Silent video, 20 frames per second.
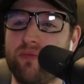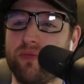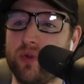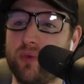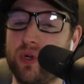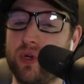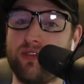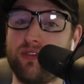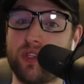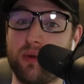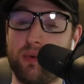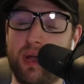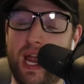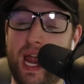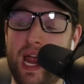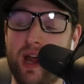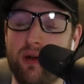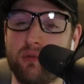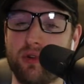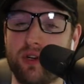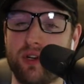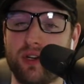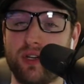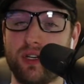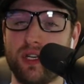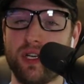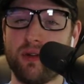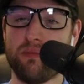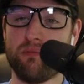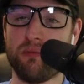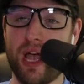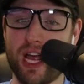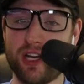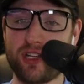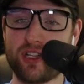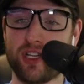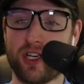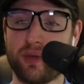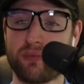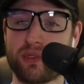We have some hammer
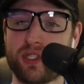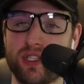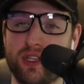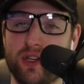matchups.